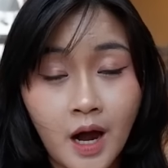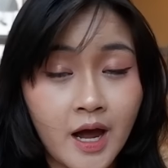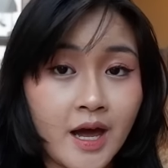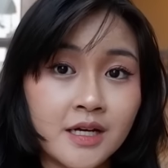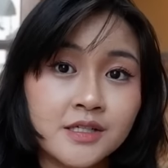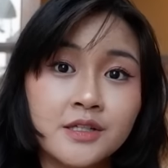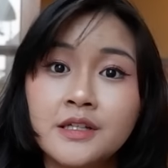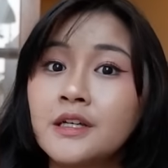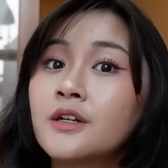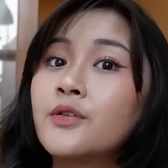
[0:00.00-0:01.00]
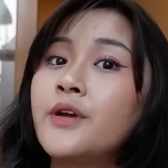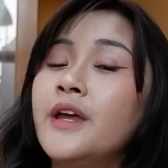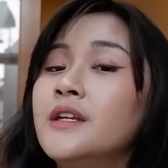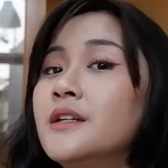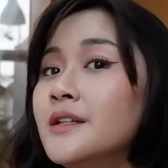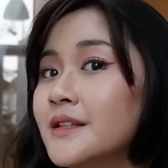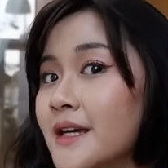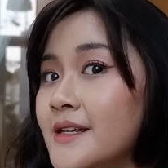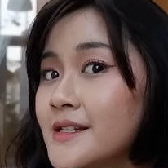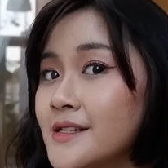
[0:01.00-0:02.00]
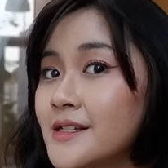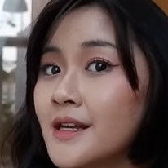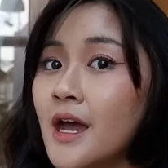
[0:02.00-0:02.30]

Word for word: I actually created a list,